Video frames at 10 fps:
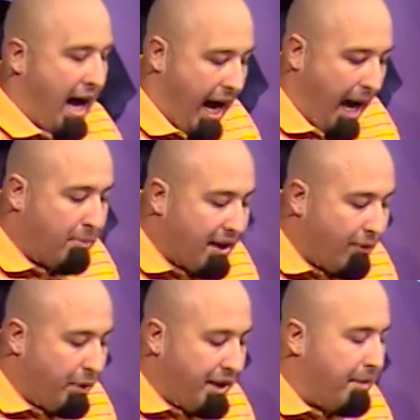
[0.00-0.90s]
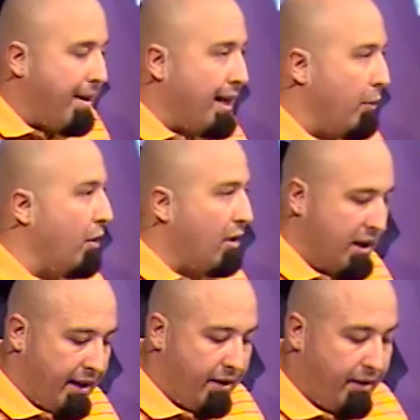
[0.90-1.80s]
I believe we need to make it real
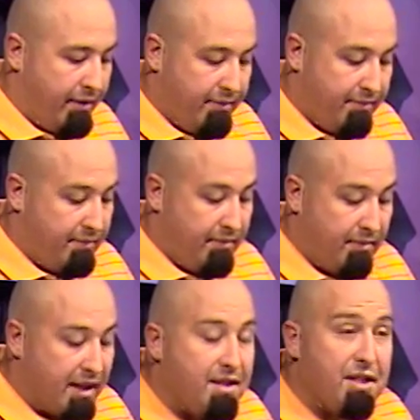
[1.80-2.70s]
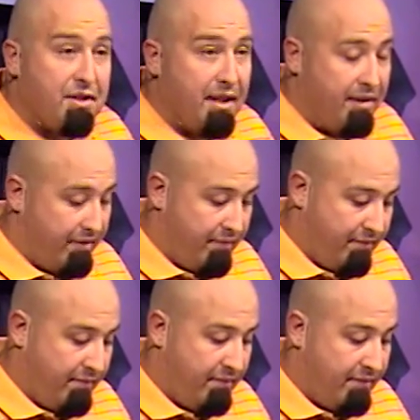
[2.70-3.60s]
clear, consistent,
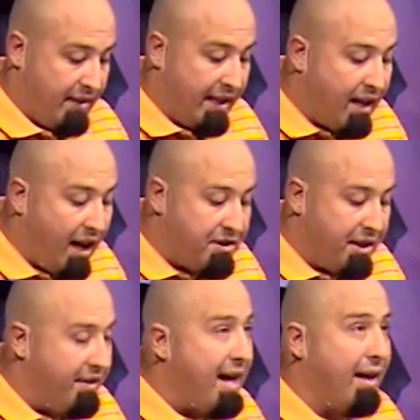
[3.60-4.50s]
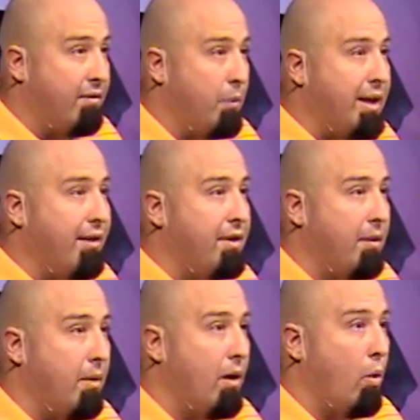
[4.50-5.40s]
and constant in that. We give
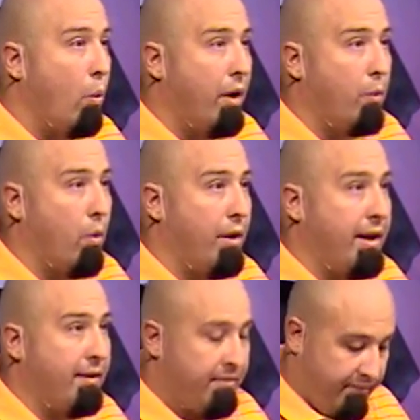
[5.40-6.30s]
them one warning.